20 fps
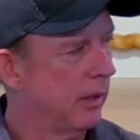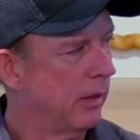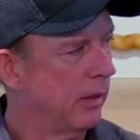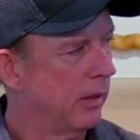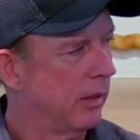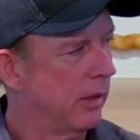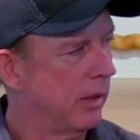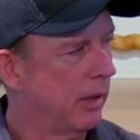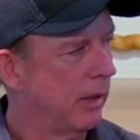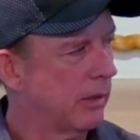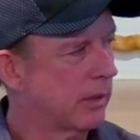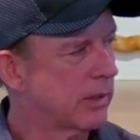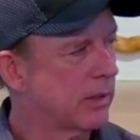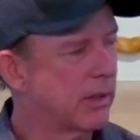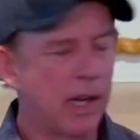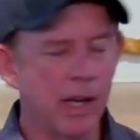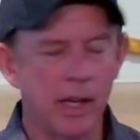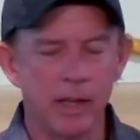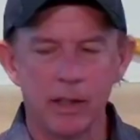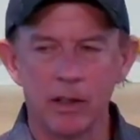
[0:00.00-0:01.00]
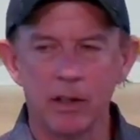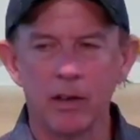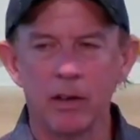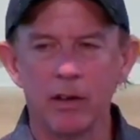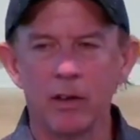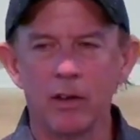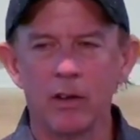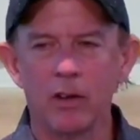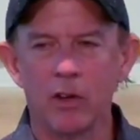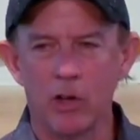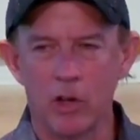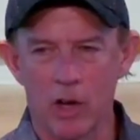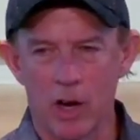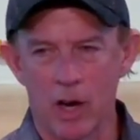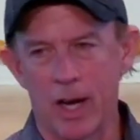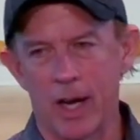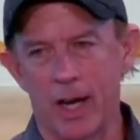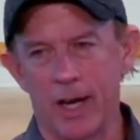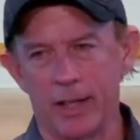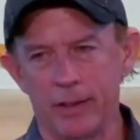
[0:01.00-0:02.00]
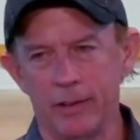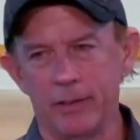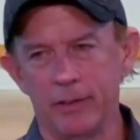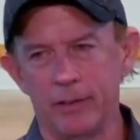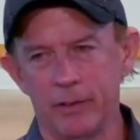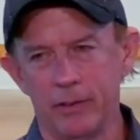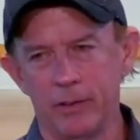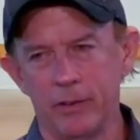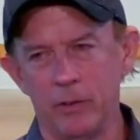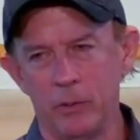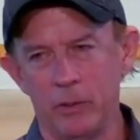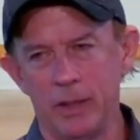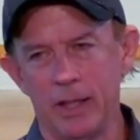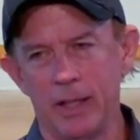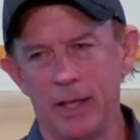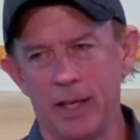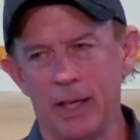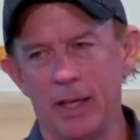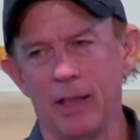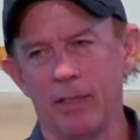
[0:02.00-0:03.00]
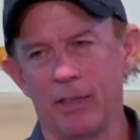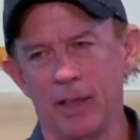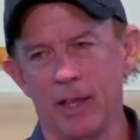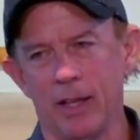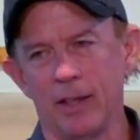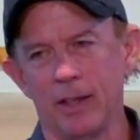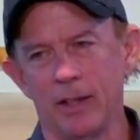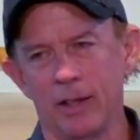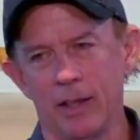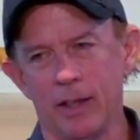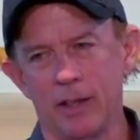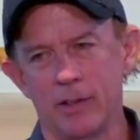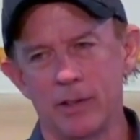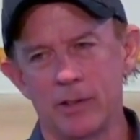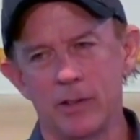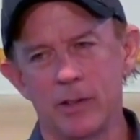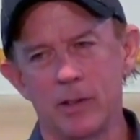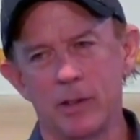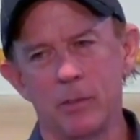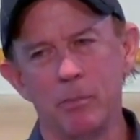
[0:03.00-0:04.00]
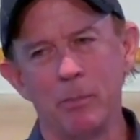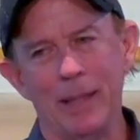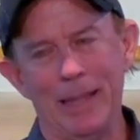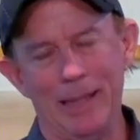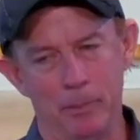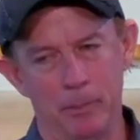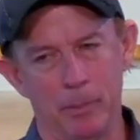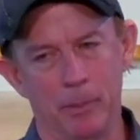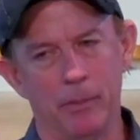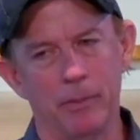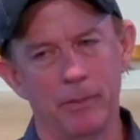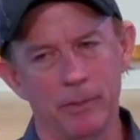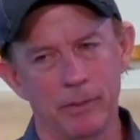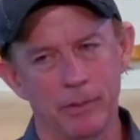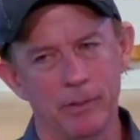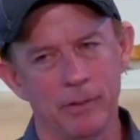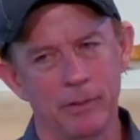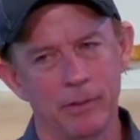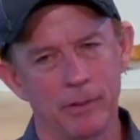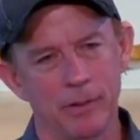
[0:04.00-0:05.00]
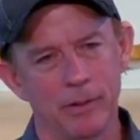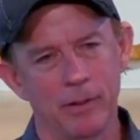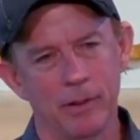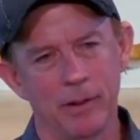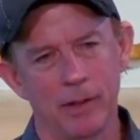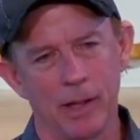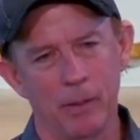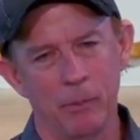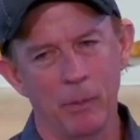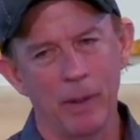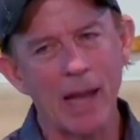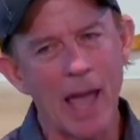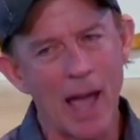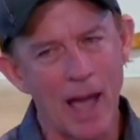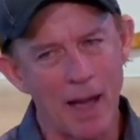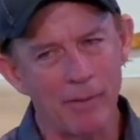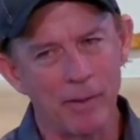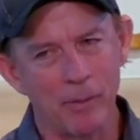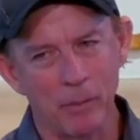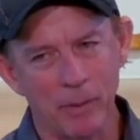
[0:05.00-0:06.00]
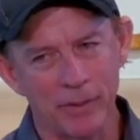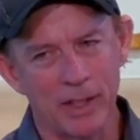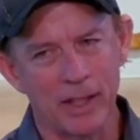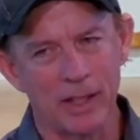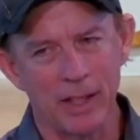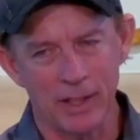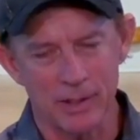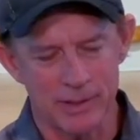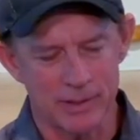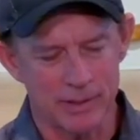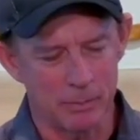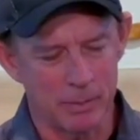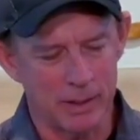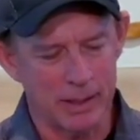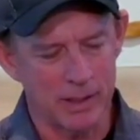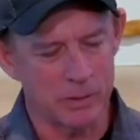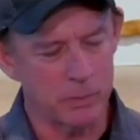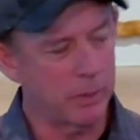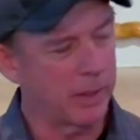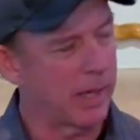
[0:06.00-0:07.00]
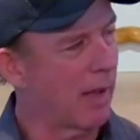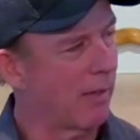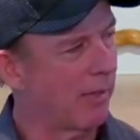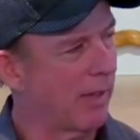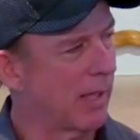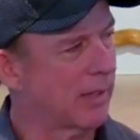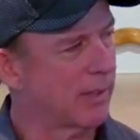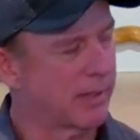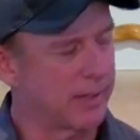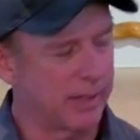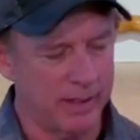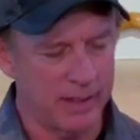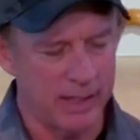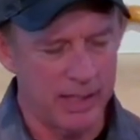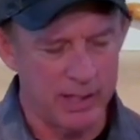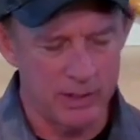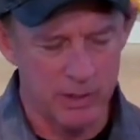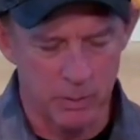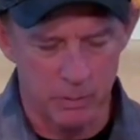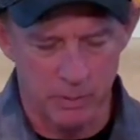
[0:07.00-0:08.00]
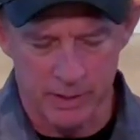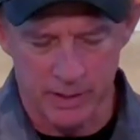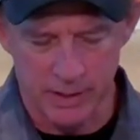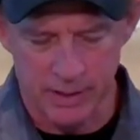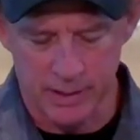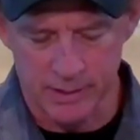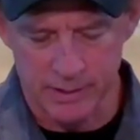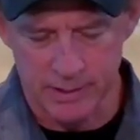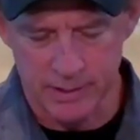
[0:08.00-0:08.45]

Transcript: It's not God who did anything. It's people. And we have it within us because we have that sin nature within us.